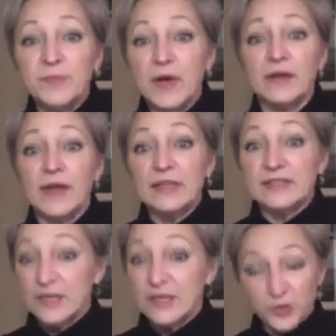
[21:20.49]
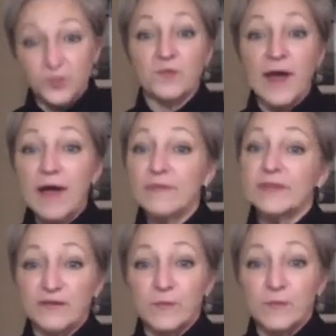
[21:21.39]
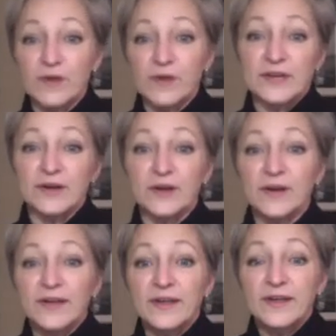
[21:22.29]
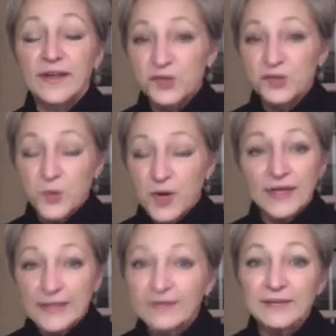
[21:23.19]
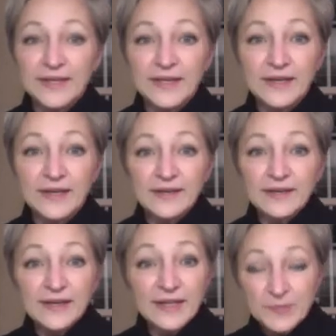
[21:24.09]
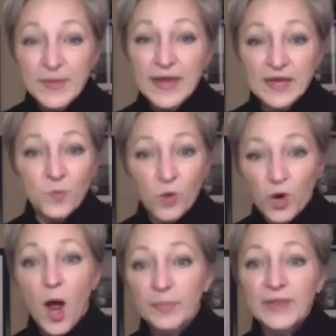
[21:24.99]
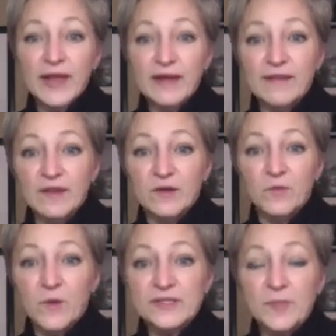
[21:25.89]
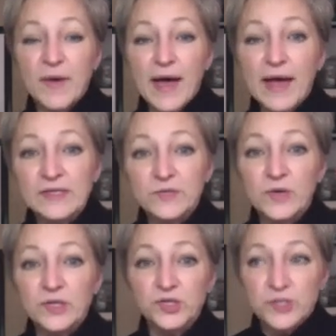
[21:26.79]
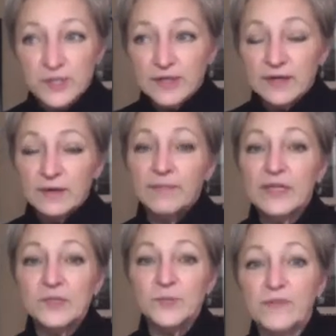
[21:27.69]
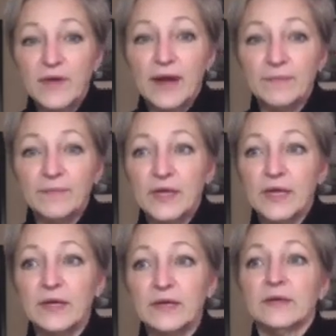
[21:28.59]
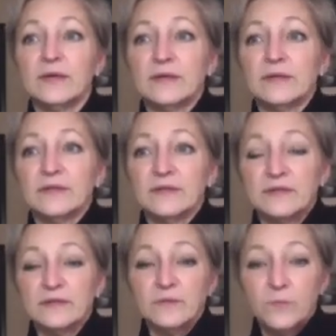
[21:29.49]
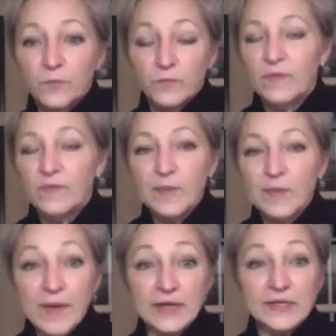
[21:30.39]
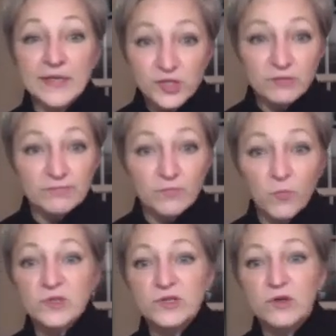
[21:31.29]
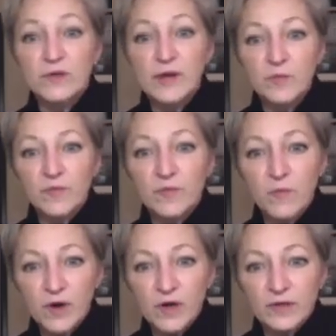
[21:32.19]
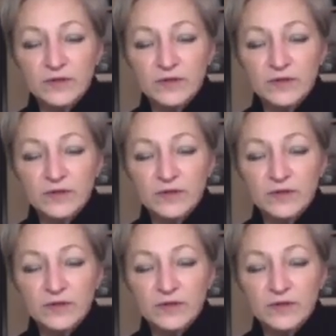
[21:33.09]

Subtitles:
But as you're unraveling it for us here, it is showing clearly it's making it more complicated than it was in the past, which means we've got to be paying attention more so than ever before.